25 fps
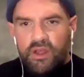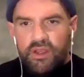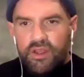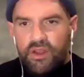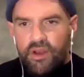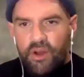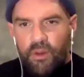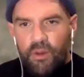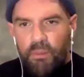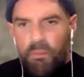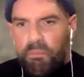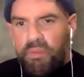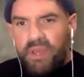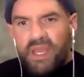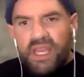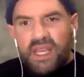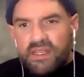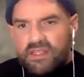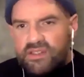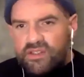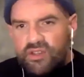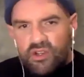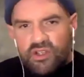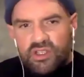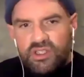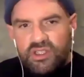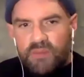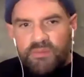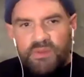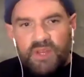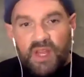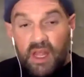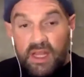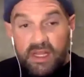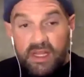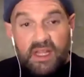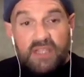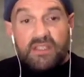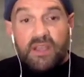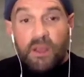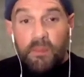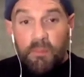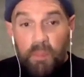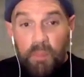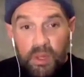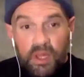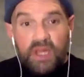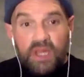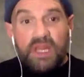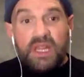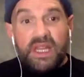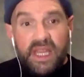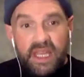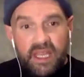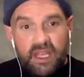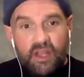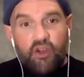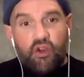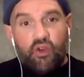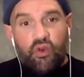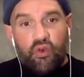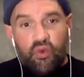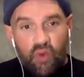you know beets or something like this complete